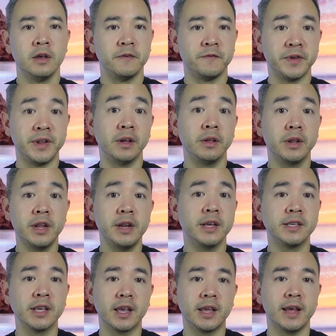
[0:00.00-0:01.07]
Fidelity
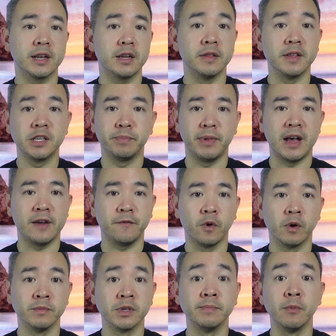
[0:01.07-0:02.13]
doesn't connect to these
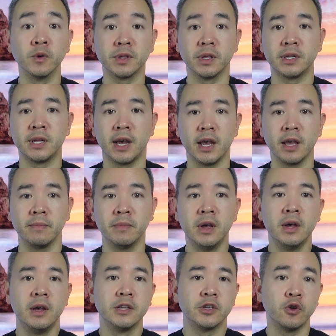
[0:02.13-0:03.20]
platforms most of the time,
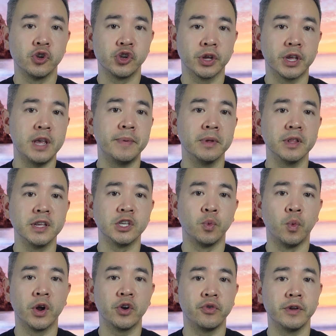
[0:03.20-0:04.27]
so you should keep at least
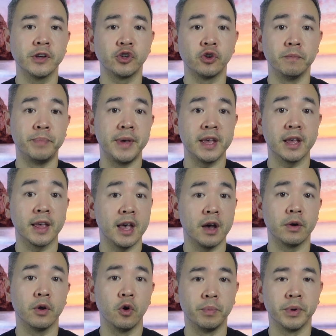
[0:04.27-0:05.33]
one traditional bank
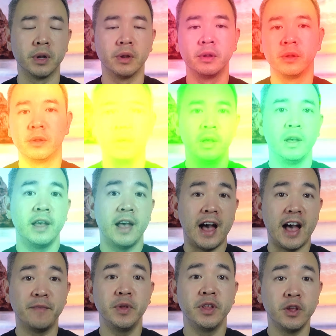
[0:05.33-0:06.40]
account open.
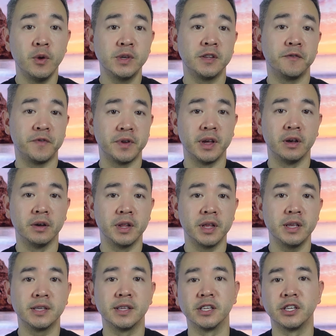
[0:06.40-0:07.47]
I've been using Fidelity
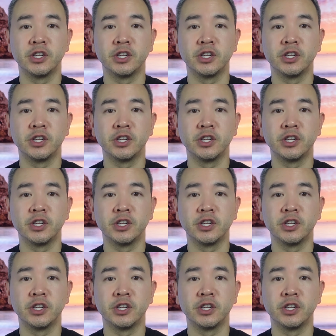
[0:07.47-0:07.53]
since